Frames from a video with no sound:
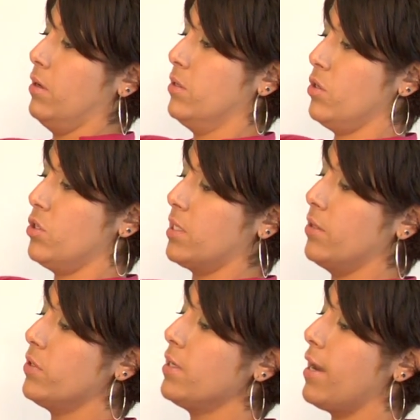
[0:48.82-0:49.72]
So you just
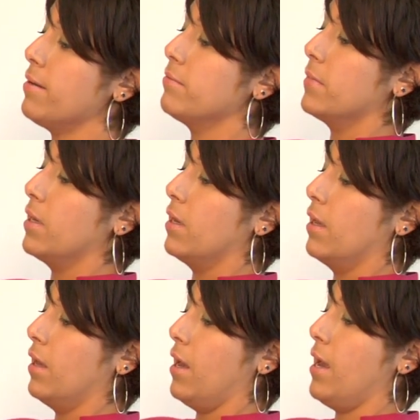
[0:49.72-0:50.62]
lift it up
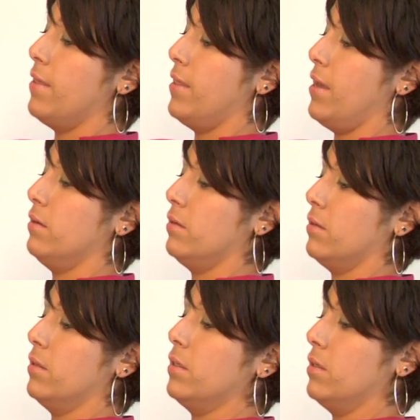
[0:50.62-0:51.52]
and then
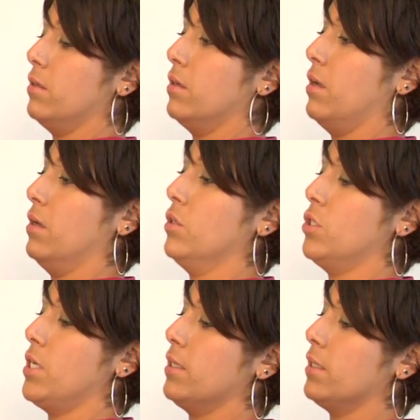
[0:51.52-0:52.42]

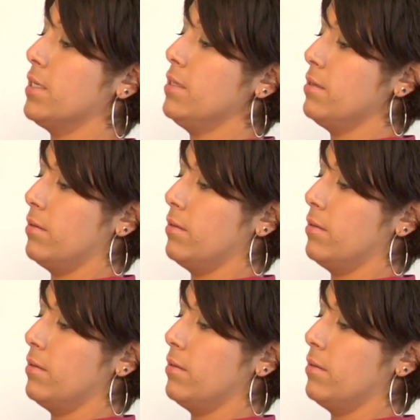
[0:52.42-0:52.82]
gently